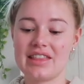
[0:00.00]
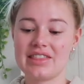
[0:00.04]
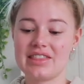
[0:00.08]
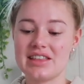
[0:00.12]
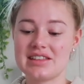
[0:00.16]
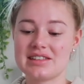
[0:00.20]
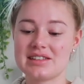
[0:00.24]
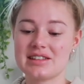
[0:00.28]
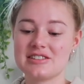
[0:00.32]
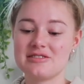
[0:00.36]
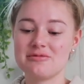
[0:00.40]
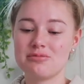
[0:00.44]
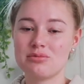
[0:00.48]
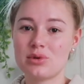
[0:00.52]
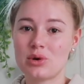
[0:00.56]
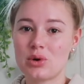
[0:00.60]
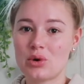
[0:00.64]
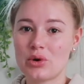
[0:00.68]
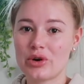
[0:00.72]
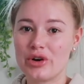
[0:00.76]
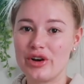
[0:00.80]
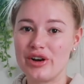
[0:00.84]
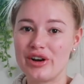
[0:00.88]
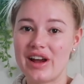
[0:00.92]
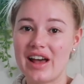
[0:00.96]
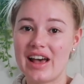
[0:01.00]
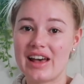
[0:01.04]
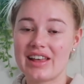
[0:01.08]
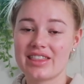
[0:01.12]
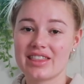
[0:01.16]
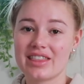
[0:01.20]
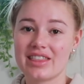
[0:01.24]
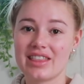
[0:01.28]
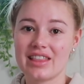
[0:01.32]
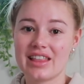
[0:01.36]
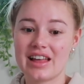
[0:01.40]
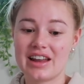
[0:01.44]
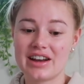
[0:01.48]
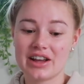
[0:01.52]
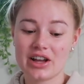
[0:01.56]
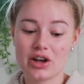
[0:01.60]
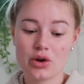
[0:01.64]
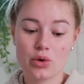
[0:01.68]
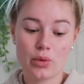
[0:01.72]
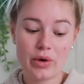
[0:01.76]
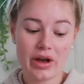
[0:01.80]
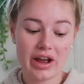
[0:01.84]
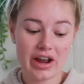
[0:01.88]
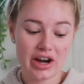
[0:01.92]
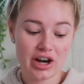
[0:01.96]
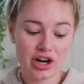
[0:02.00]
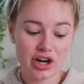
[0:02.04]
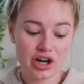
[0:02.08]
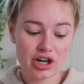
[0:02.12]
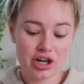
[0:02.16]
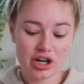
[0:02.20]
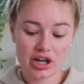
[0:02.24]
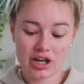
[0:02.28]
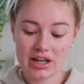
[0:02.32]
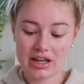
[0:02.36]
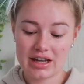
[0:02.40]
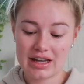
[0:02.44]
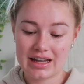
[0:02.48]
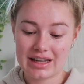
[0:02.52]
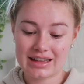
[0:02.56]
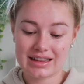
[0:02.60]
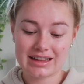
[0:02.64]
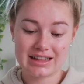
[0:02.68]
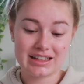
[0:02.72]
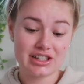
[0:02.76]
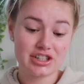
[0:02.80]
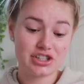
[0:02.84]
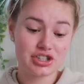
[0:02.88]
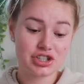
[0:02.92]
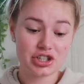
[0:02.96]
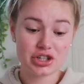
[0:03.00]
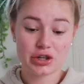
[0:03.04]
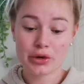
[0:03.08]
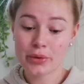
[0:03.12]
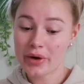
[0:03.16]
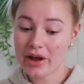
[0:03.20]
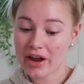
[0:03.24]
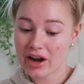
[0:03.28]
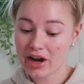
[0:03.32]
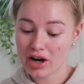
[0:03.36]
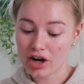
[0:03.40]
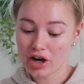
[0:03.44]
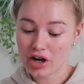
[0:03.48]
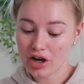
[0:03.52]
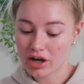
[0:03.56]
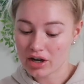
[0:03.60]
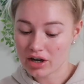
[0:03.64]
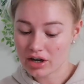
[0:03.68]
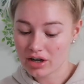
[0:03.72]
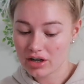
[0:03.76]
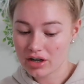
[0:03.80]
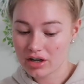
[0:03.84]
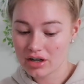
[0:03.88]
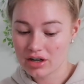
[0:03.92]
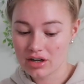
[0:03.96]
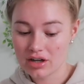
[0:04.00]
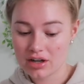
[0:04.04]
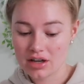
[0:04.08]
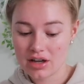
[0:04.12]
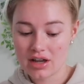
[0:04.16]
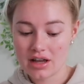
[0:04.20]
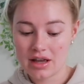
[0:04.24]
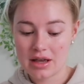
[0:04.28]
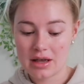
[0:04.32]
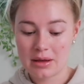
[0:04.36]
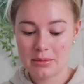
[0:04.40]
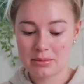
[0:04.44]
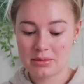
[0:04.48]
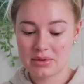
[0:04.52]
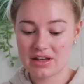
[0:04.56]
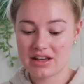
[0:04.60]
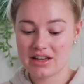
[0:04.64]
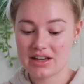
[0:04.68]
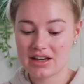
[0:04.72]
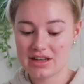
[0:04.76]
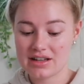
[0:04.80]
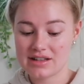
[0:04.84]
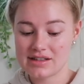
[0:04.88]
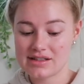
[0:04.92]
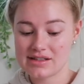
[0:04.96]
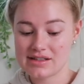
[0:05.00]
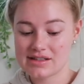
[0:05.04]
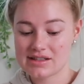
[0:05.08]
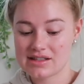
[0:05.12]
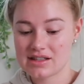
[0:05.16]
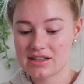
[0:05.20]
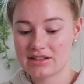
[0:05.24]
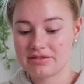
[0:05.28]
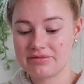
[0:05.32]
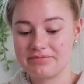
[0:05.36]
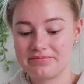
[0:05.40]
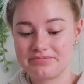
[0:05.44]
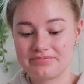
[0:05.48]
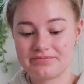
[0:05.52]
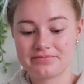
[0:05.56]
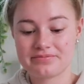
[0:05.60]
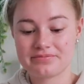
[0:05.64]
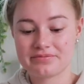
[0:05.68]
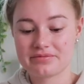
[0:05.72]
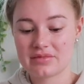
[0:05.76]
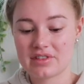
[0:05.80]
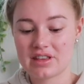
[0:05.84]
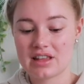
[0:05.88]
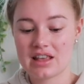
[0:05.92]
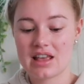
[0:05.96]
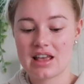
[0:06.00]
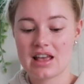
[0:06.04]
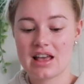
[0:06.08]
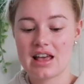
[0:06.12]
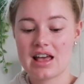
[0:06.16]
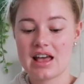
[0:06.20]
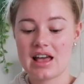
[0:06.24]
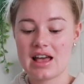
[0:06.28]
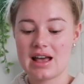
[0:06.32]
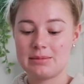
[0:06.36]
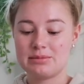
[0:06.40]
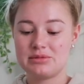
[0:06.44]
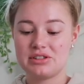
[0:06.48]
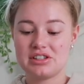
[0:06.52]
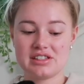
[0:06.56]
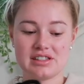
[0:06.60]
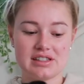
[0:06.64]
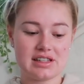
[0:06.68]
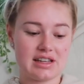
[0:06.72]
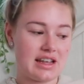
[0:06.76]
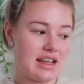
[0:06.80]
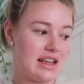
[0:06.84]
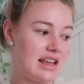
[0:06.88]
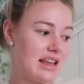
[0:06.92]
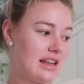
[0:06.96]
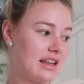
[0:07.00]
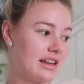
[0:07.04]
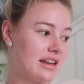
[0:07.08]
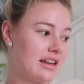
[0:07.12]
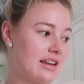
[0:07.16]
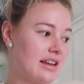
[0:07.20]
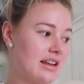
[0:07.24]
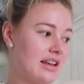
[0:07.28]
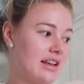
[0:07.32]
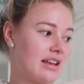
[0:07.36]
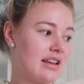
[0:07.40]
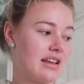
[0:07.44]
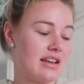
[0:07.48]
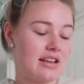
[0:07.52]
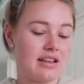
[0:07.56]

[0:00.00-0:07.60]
This is more athletic wear, leisure wear, because I'm just in,